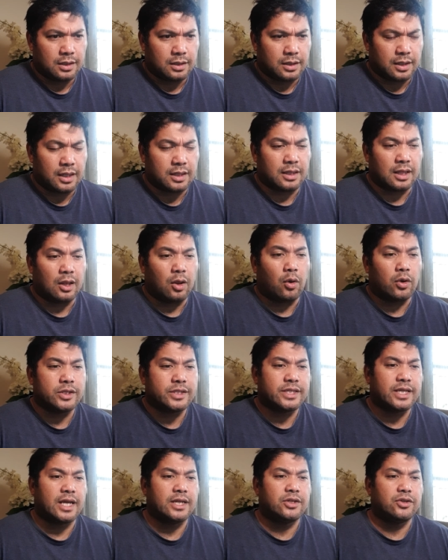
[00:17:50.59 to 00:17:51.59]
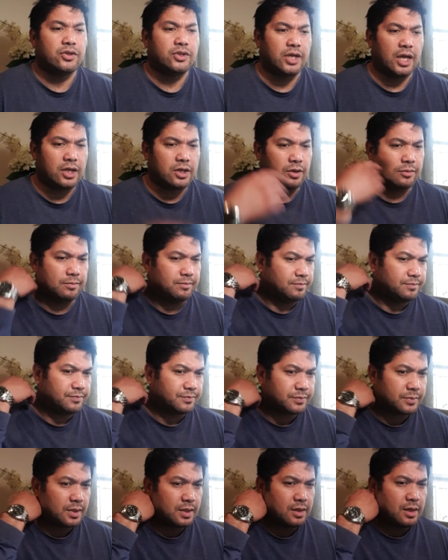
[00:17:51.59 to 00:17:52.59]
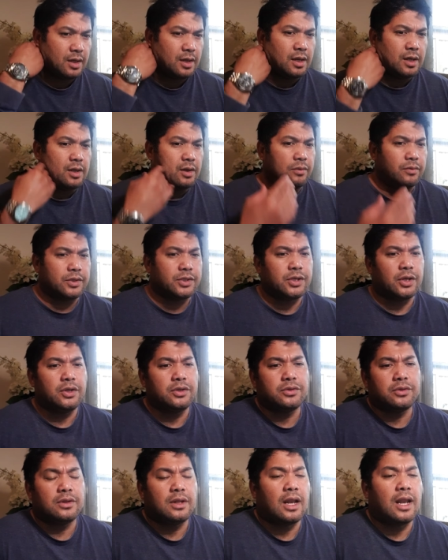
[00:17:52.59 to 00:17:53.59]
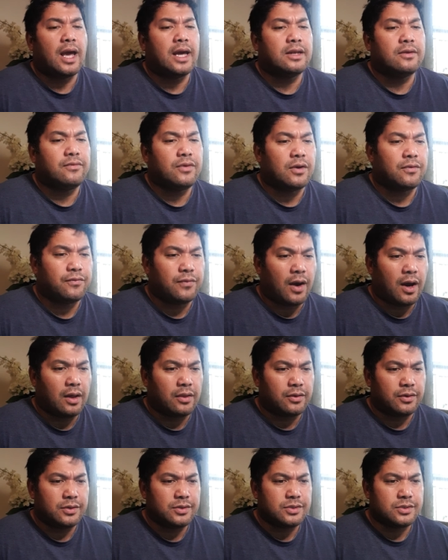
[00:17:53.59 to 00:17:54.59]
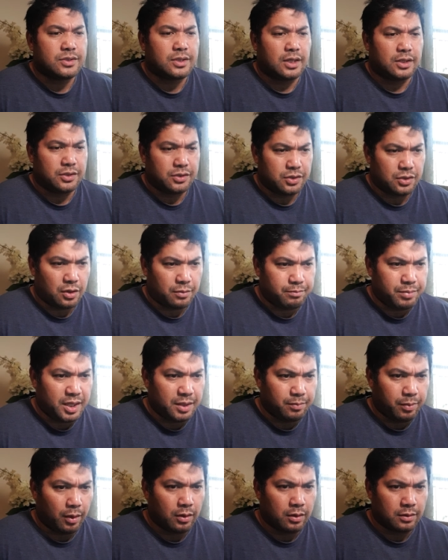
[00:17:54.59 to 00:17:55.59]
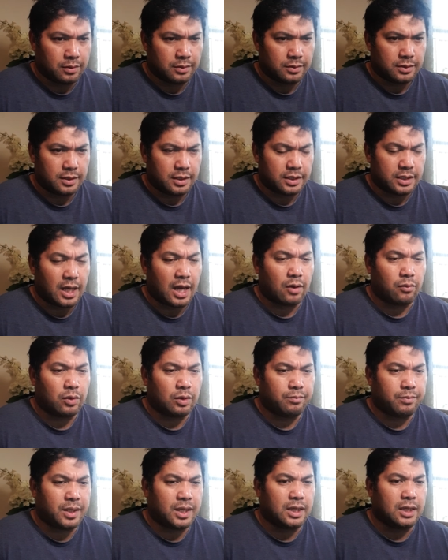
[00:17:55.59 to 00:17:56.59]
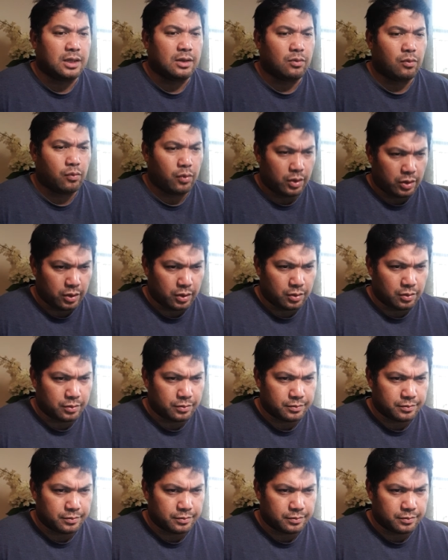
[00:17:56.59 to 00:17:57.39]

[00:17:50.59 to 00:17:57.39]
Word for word: Then the Lord said to Jacob, Return to the land of your fathers and to your people, and I will be with you.